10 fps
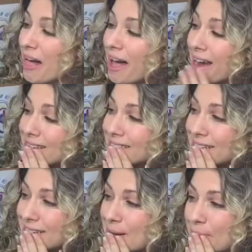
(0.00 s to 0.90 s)
I see
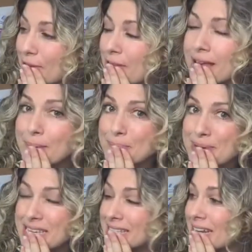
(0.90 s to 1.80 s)
a couple
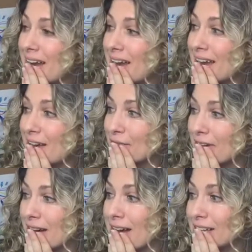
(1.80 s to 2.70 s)
bees that I have
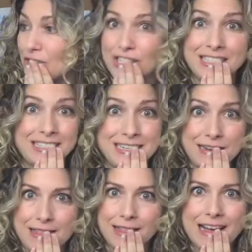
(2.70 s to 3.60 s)
just seen
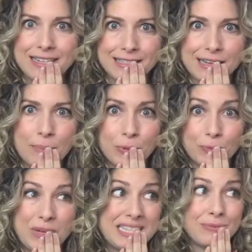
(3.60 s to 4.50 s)
in the last couple of
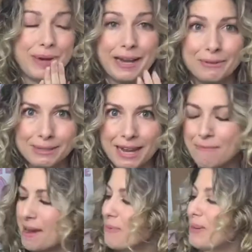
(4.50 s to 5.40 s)
weeks right
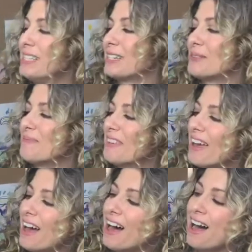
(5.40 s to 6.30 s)
outside my window.
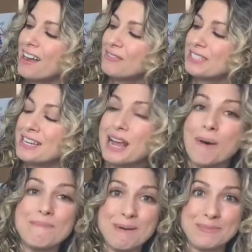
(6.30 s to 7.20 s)
I've seen a
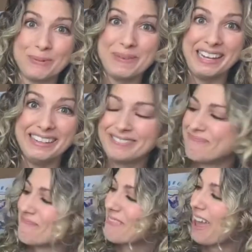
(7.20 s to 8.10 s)
bumblebee,
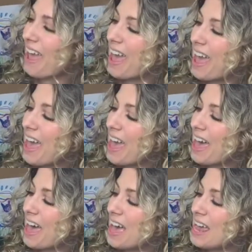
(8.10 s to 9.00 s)

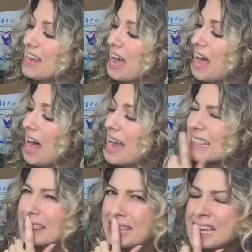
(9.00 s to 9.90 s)
and I
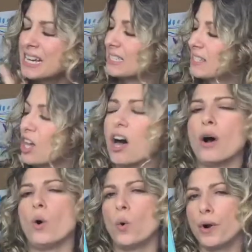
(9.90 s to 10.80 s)
think I saw a
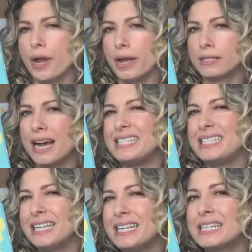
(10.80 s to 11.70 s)
hornet. I
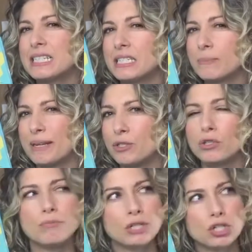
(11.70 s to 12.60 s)
didn't get to spend
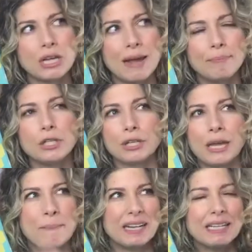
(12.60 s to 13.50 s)
too much time
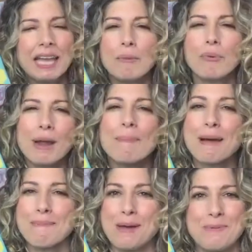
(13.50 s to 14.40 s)
looking, but he came right by
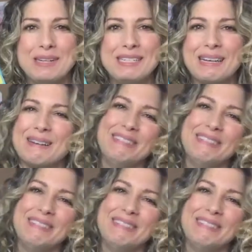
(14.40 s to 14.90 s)
my window.